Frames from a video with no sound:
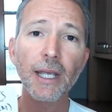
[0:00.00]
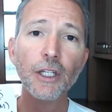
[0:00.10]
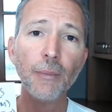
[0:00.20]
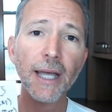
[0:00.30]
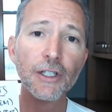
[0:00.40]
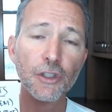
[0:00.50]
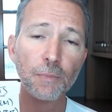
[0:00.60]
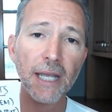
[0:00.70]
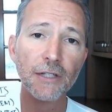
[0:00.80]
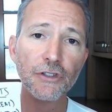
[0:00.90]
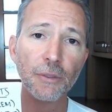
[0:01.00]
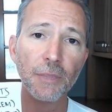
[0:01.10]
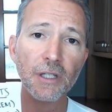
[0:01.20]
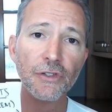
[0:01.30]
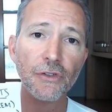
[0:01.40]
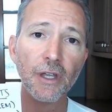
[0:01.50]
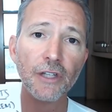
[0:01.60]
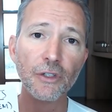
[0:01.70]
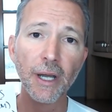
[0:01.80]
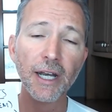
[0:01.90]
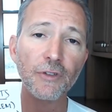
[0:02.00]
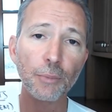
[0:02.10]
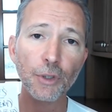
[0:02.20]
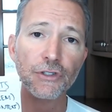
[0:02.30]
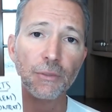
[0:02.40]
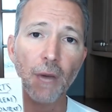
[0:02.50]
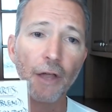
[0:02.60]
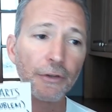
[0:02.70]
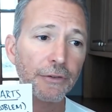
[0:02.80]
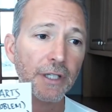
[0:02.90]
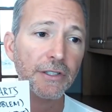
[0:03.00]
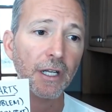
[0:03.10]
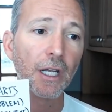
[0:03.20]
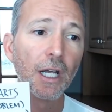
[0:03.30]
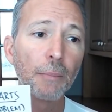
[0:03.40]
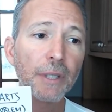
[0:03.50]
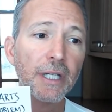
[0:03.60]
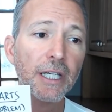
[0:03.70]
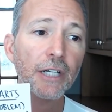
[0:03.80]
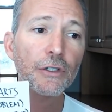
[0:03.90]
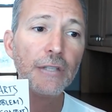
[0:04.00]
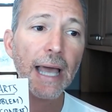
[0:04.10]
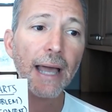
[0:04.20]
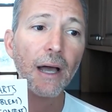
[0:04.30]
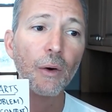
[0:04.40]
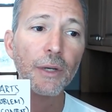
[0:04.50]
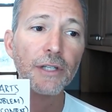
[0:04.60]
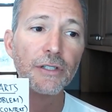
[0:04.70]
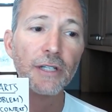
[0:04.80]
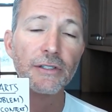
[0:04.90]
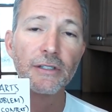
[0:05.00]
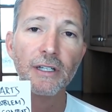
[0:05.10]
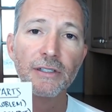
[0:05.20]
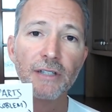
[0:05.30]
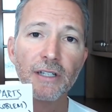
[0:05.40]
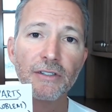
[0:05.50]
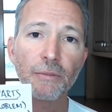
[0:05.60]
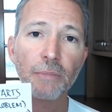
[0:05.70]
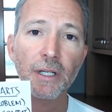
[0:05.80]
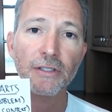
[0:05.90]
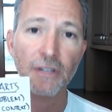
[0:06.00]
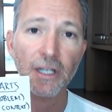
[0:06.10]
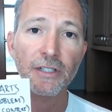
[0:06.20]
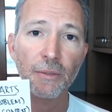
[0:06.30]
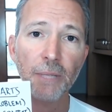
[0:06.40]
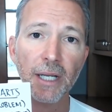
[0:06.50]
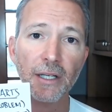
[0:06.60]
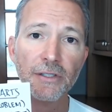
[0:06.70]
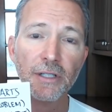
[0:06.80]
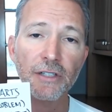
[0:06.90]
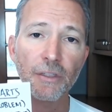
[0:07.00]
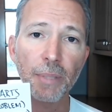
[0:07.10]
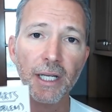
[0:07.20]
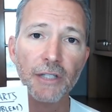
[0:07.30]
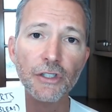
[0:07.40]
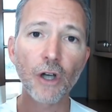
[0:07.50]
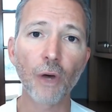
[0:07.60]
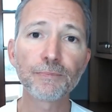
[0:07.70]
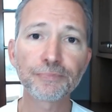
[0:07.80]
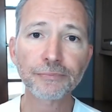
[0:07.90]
You might expand some of these things. You might have to put some other things in, but the here's how is the biggest. So,